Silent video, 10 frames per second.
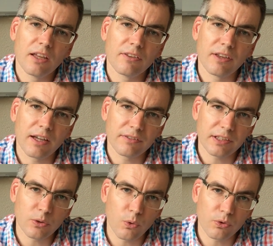that
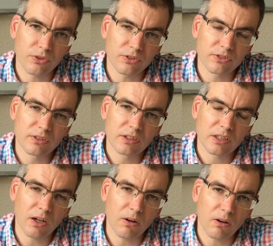the authors
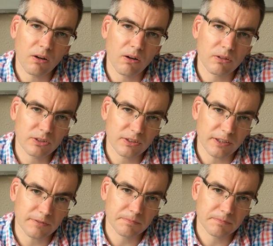are asking.